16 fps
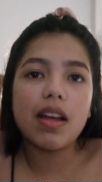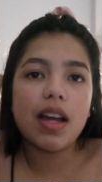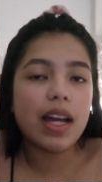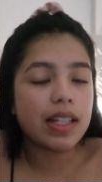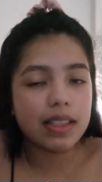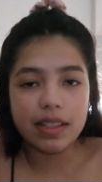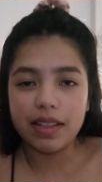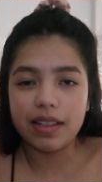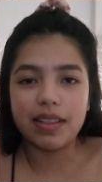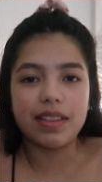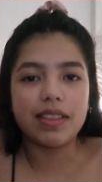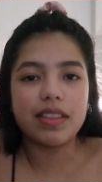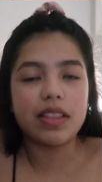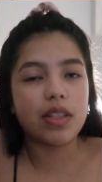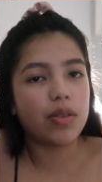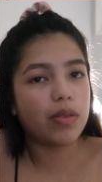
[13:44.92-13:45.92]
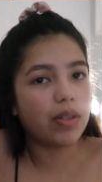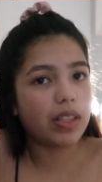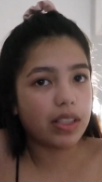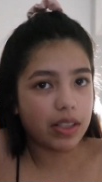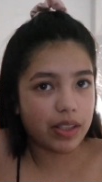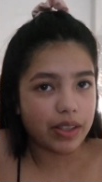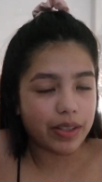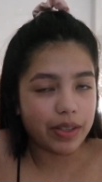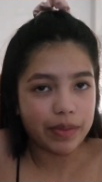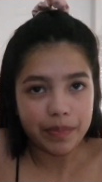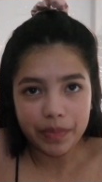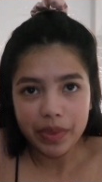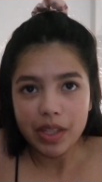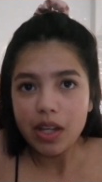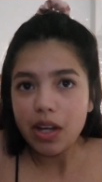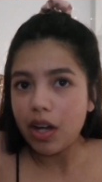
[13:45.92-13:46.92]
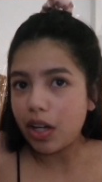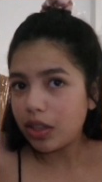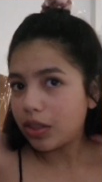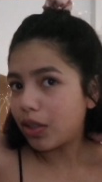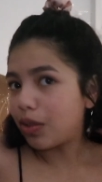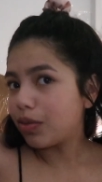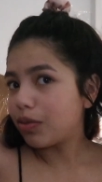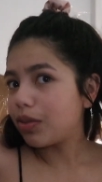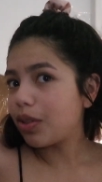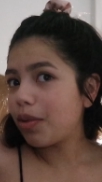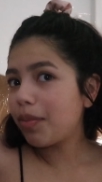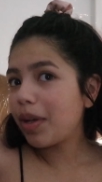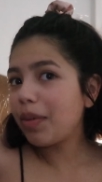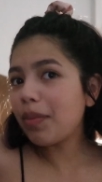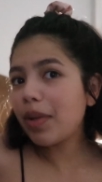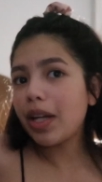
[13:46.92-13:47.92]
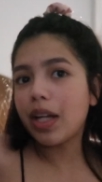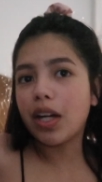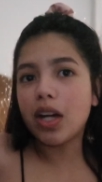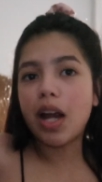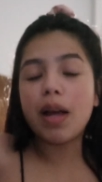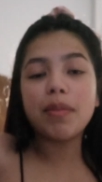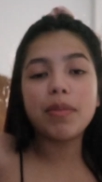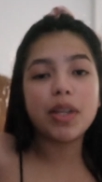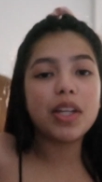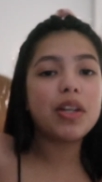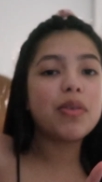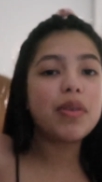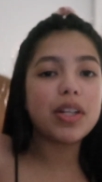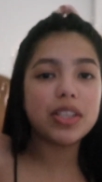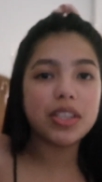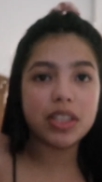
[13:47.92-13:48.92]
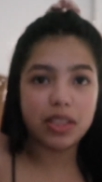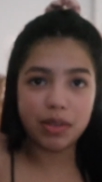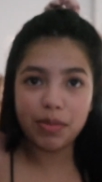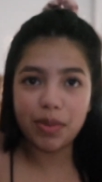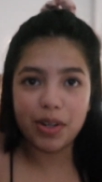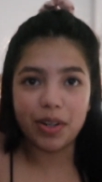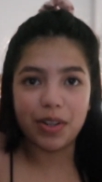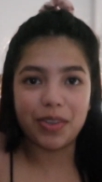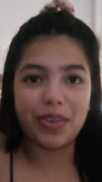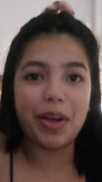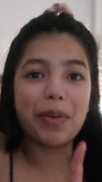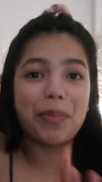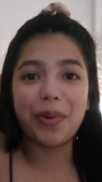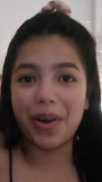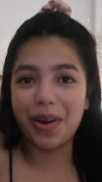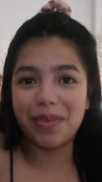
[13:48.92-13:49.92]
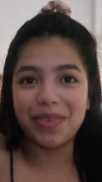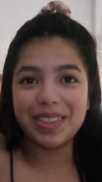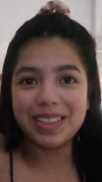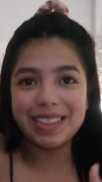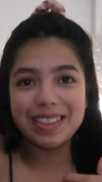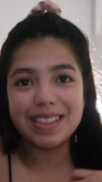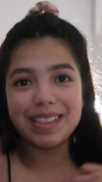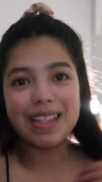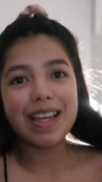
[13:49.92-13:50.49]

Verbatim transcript: I didn't, so that's good. Also, don't mind my hair. I'm gonna wash it tomorrow, I promise.